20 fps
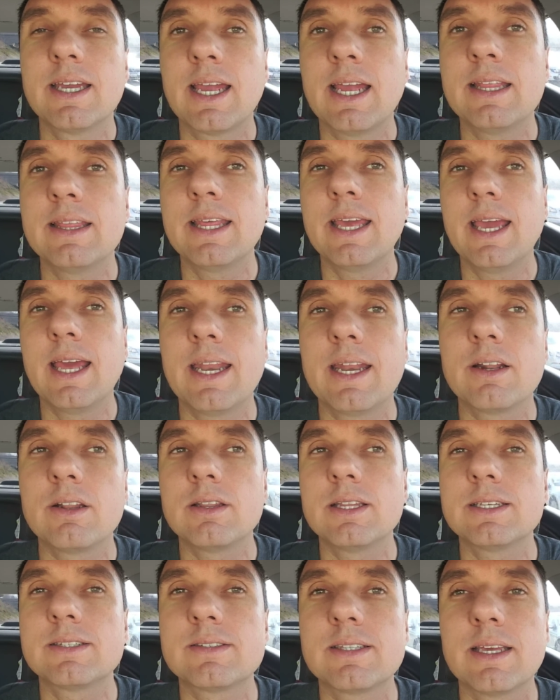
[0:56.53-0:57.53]
and then
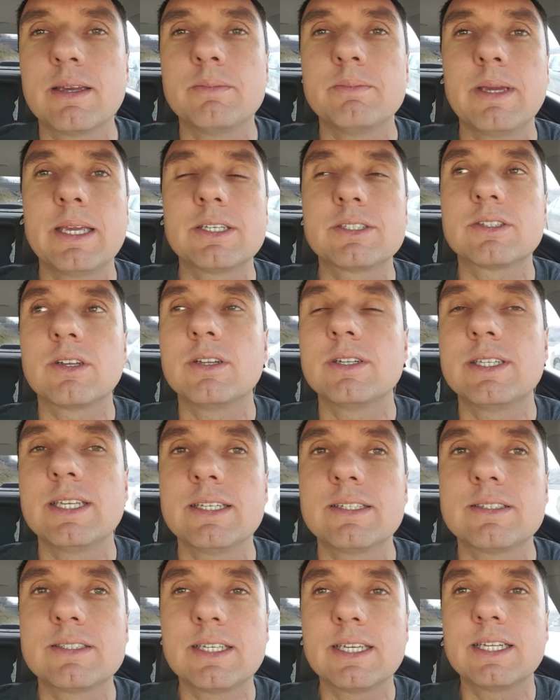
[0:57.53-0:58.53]
it'll list them based on
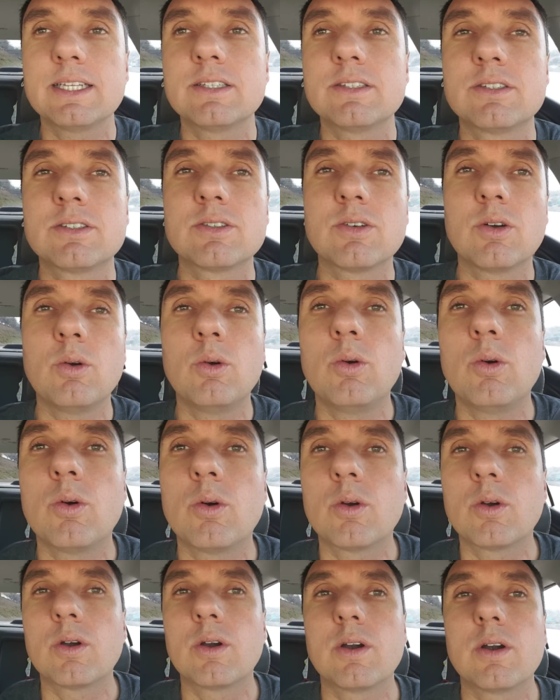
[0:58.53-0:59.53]
distance
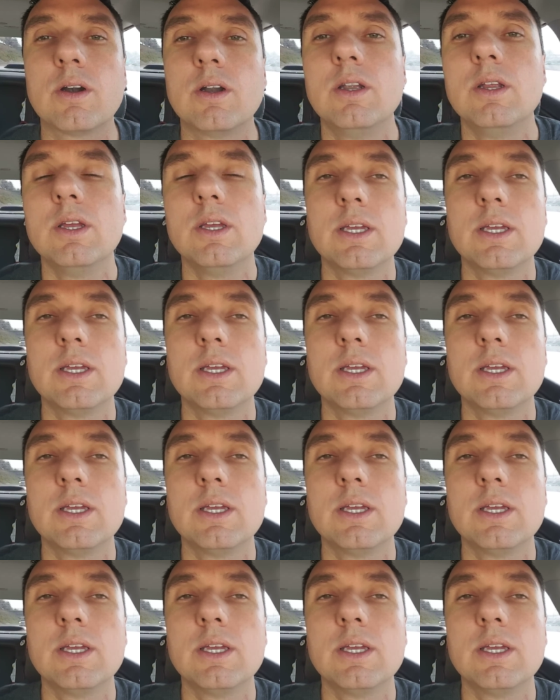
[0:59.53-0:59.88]
or